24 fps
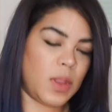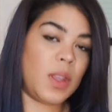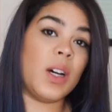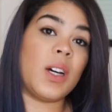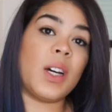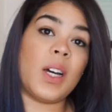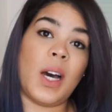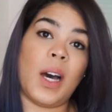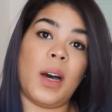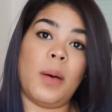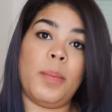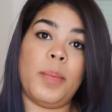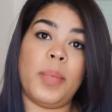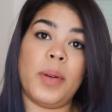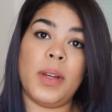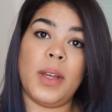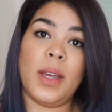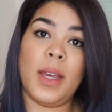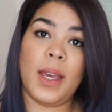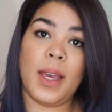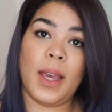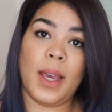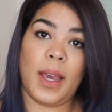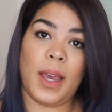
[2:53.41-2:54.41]
the cup,
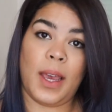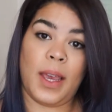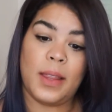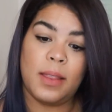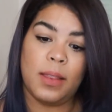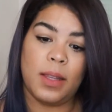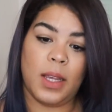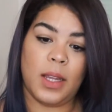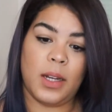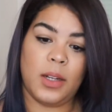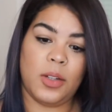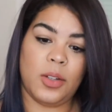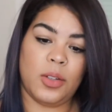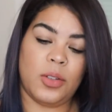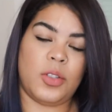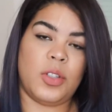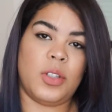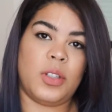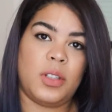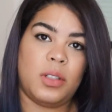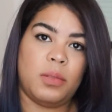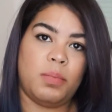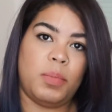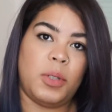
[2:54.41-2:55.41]
and then you
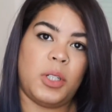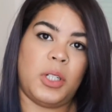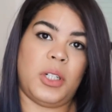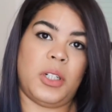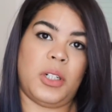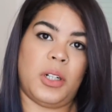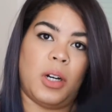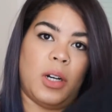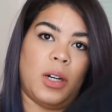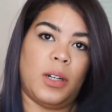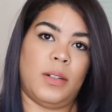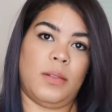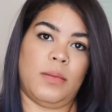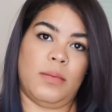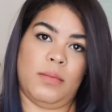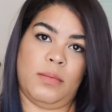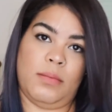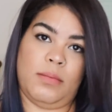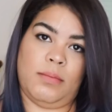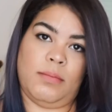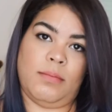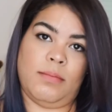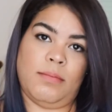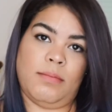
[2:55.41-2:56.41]
just put it on
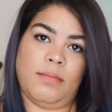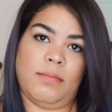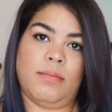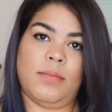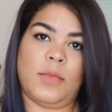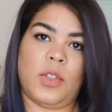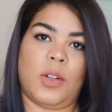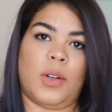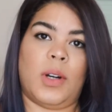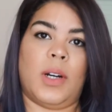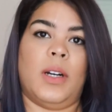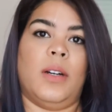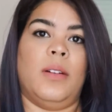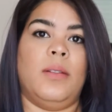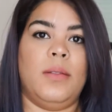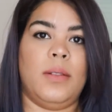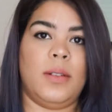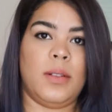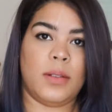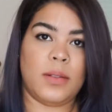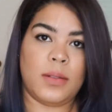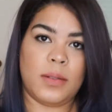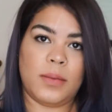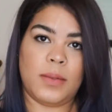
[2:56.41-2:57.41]
around
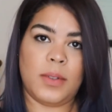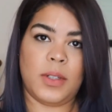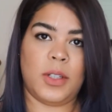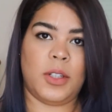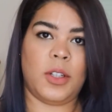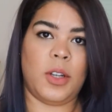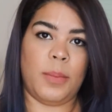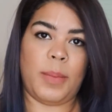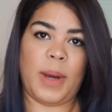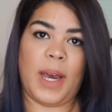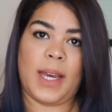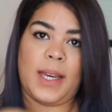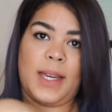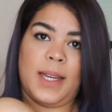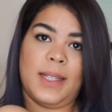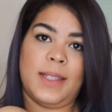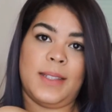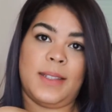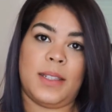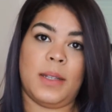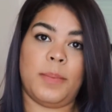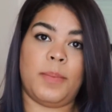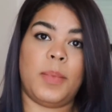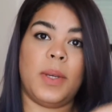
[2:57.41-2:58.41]
your back and
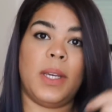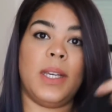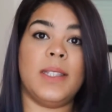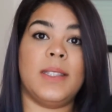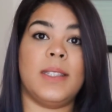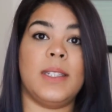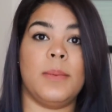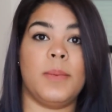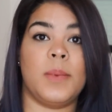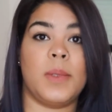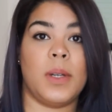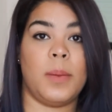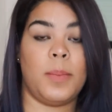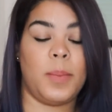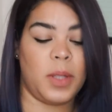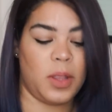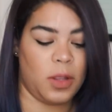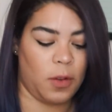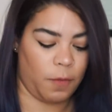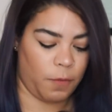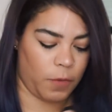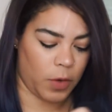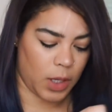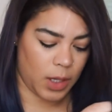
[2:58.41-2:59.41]
it zips up in
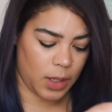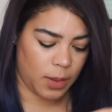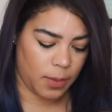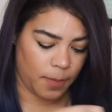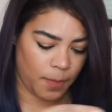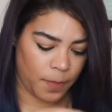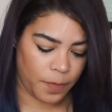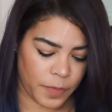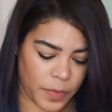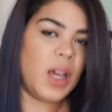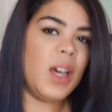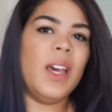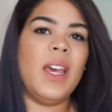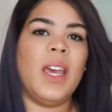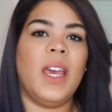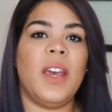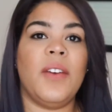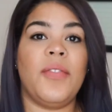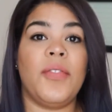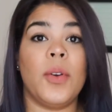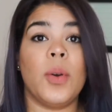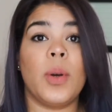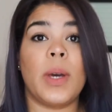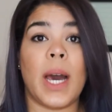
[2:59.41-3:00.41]
the front.
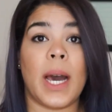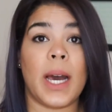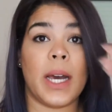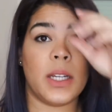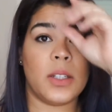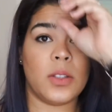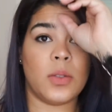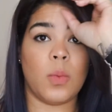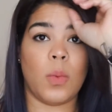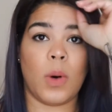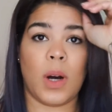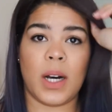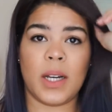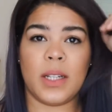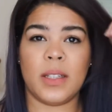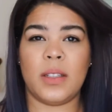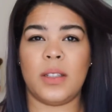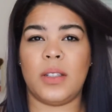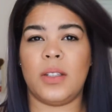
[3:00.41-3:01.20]
If you guys want